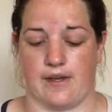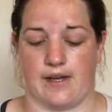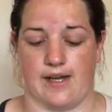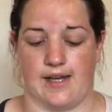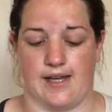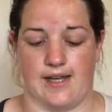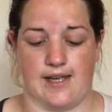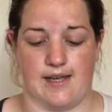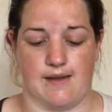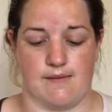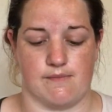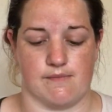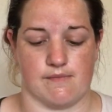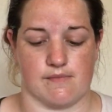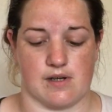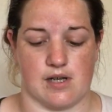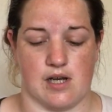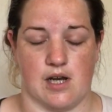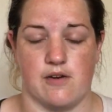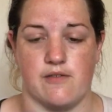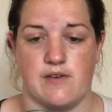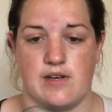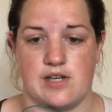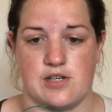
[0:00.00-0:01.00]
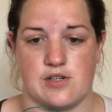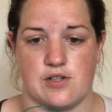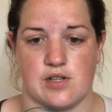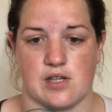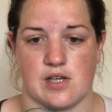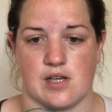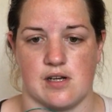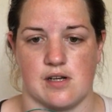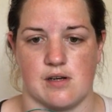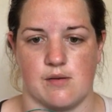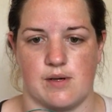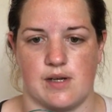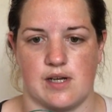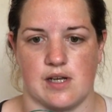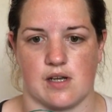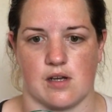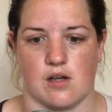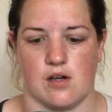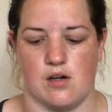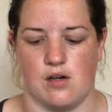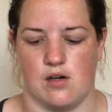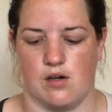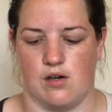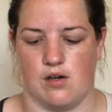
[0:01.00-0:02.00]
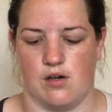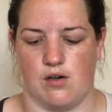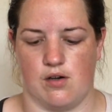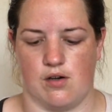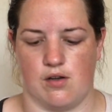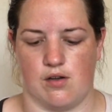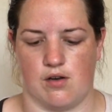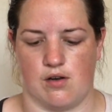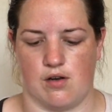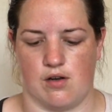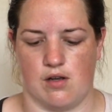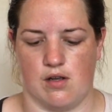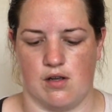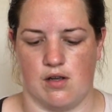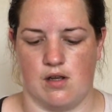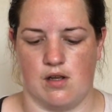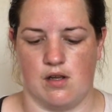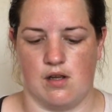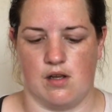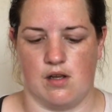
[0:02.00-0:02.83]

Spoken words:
I am currently doing the colour work on